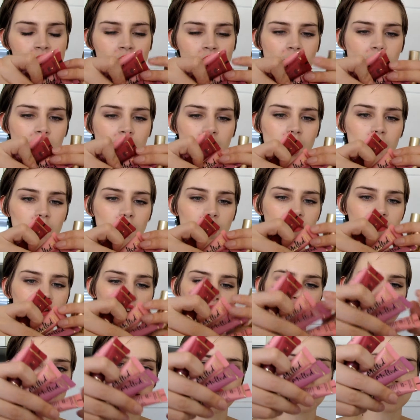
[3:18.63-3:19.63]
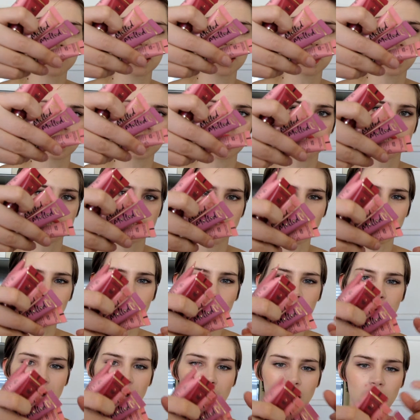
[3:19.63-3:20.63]
I've got 6 of these. I
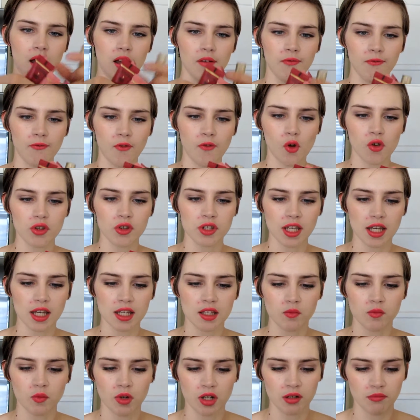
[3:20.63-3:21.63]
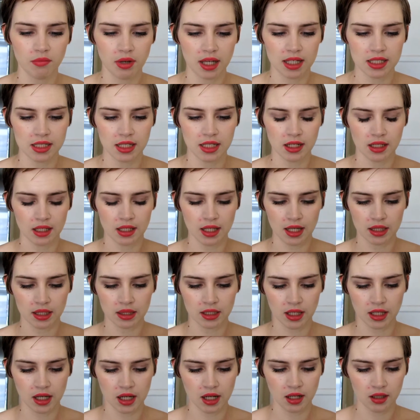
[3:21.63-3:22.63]
bought a full-size one, but I didn't like
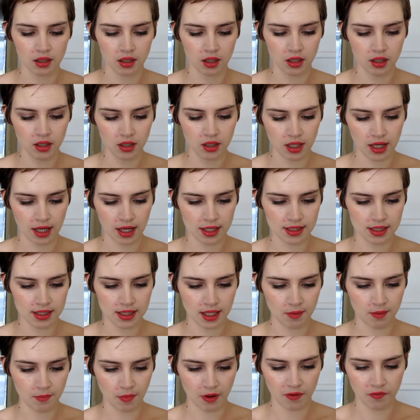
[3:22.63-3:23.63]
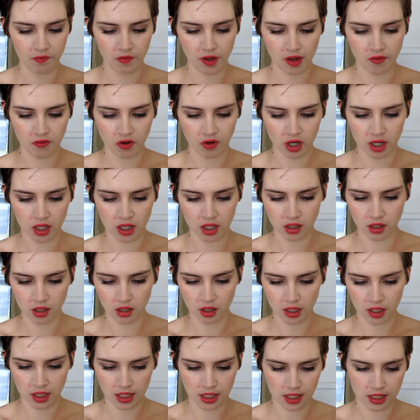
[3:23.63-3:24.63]
the color. I'd say my favorite
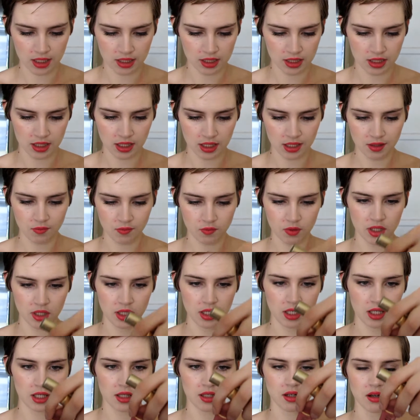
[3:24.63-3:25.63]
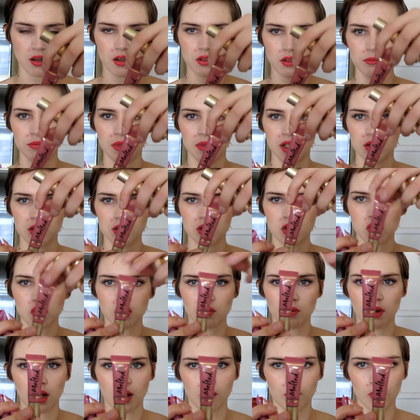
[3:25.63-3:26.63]
color is this one. It's called Melted
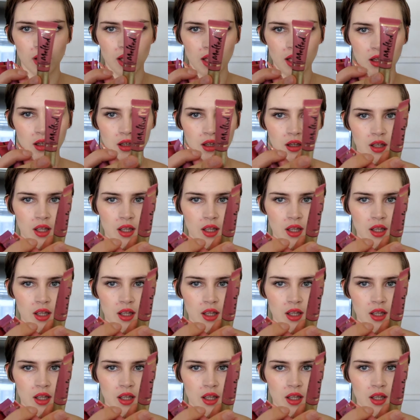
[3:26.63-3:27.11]
Chihuahua.